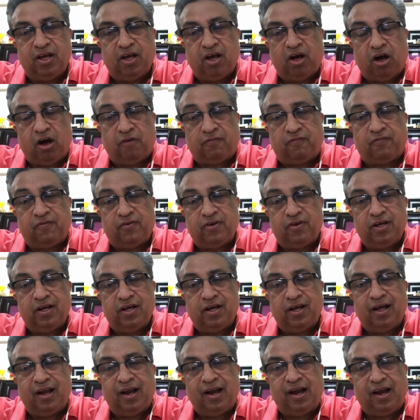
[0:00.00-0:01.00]
of
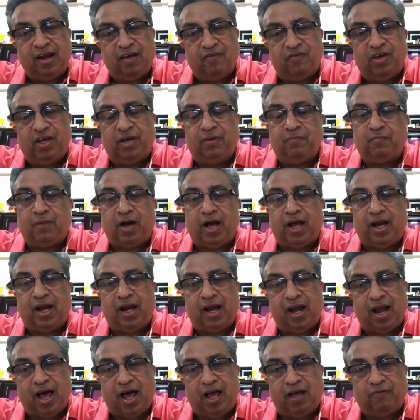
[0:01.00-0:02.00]
living my
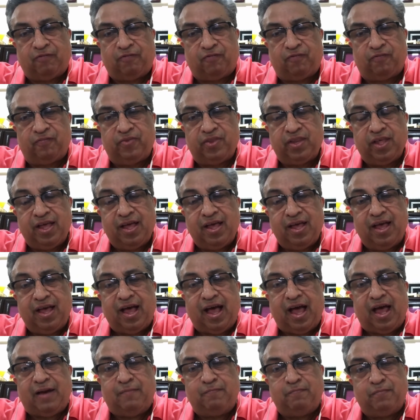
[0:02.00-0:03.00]
life,
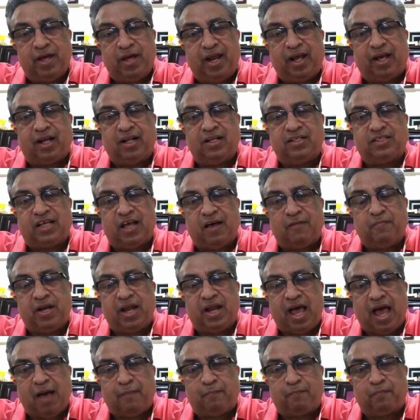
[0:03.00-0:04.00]
and miracles have been
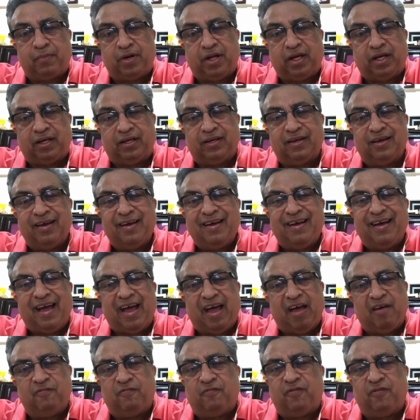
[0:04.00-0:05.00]
happening
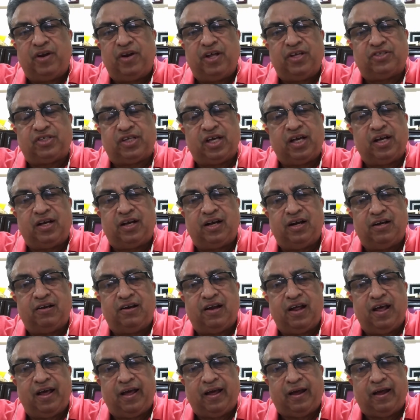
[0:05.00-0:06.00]
every single
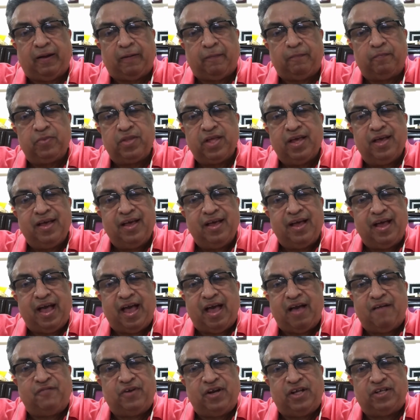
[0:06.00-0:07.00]
day,
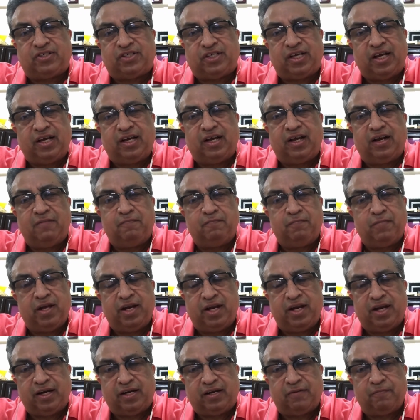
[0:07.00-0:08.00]
every single
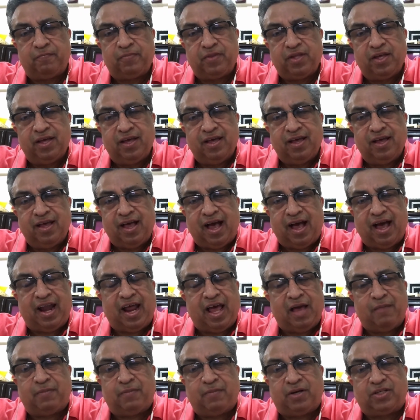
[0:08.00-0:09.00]
minute. And
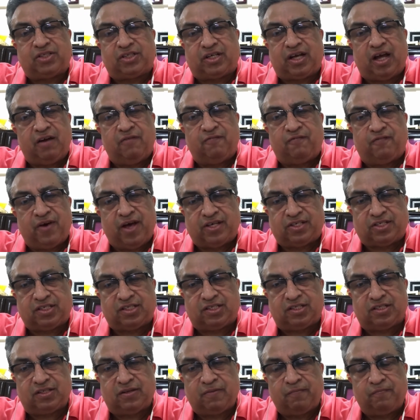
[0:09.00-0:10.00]
I must
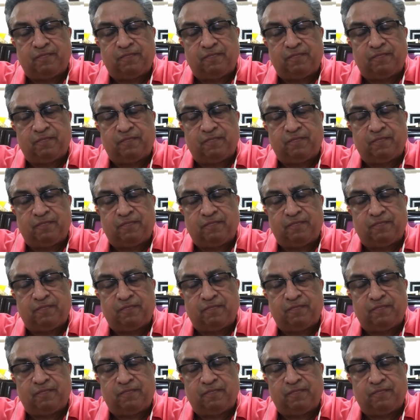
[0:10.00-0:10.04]
confess,